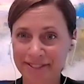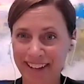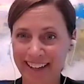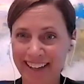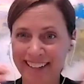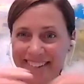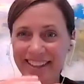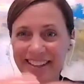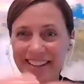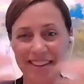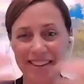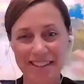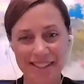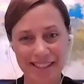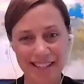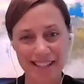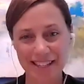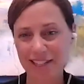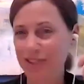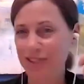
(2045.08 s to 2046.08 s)
Right? Like these
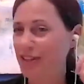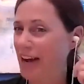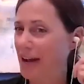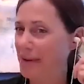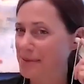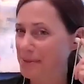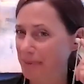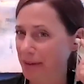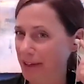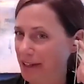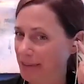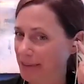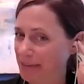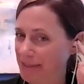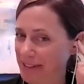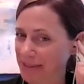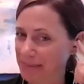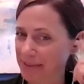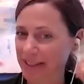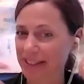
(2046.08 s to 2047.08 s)
thinking traps become
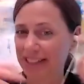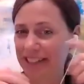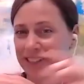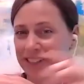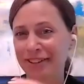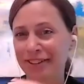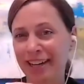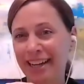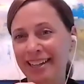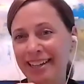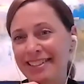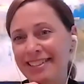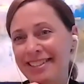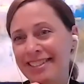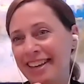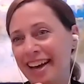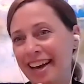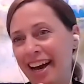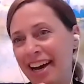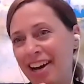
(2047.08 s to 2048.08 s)
deeply ingrained.
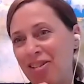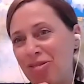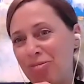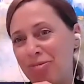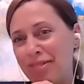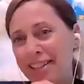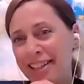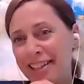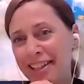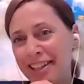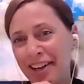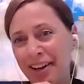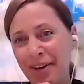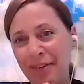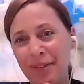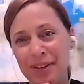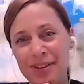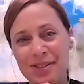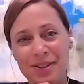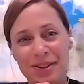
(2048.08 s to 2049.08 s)

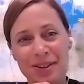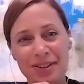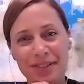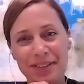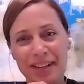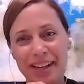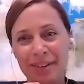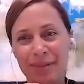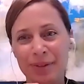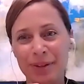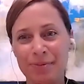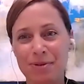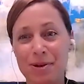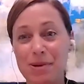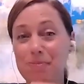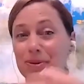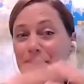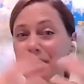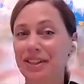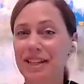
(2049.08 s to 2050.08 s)
We sort of like, we
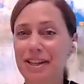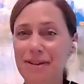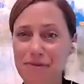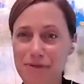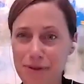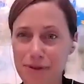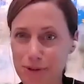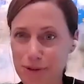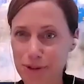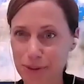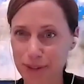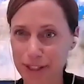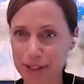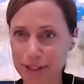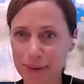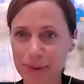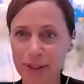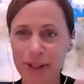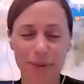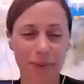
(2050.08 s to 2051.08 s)
believe they're
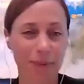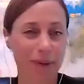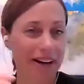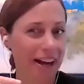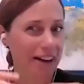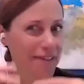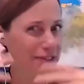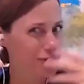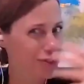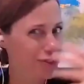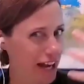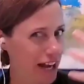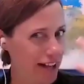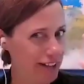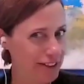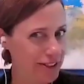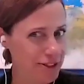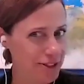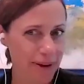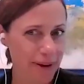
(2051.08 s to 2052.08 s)
true. We never
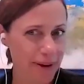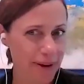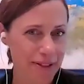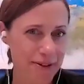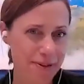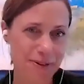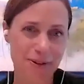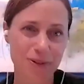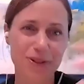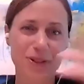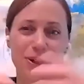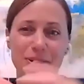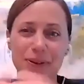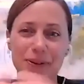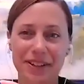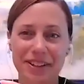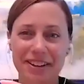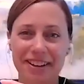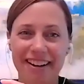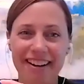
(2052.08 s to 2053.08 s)
challenge whether they're true
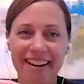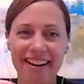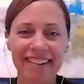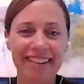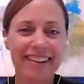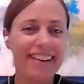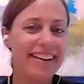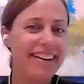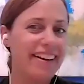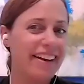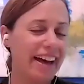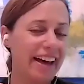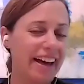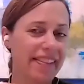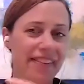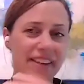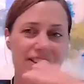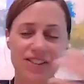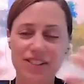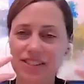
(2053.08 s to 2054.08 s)
or not.
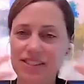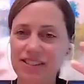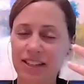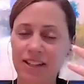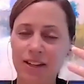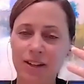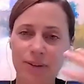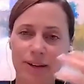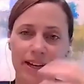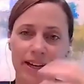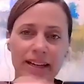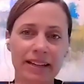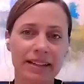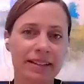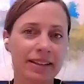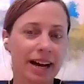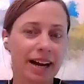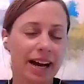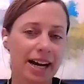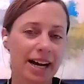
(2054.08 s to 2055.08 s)
And they just
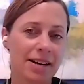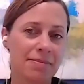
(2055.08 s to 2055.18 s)
ingrain